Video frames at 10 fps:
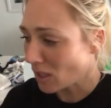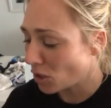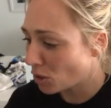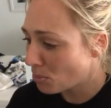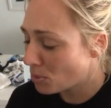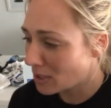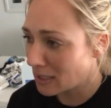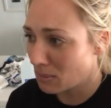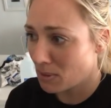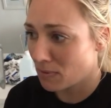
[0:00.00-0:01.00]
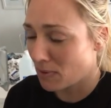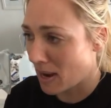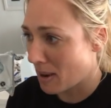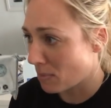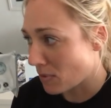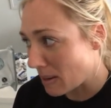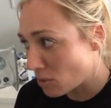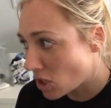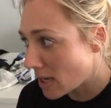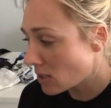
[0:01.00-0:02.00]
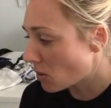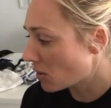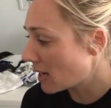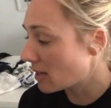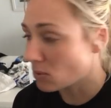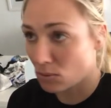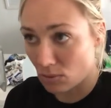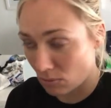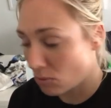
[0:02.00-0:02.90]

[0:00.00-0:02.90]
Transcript: you can put a little bit of um, cream cheese on these or